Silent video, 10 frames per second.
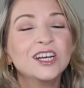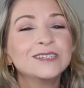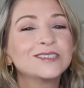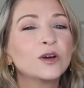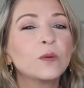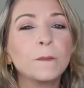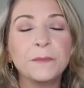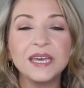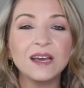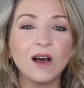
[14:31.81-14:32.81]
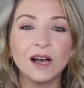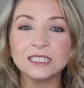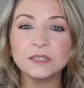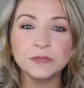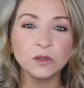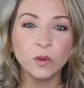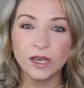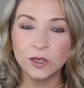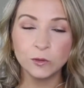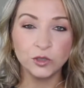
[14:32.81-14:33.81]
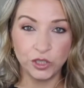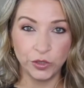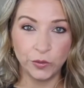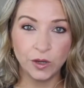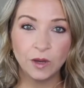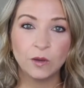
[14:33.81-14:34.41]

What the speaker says: So be awesome at what you do.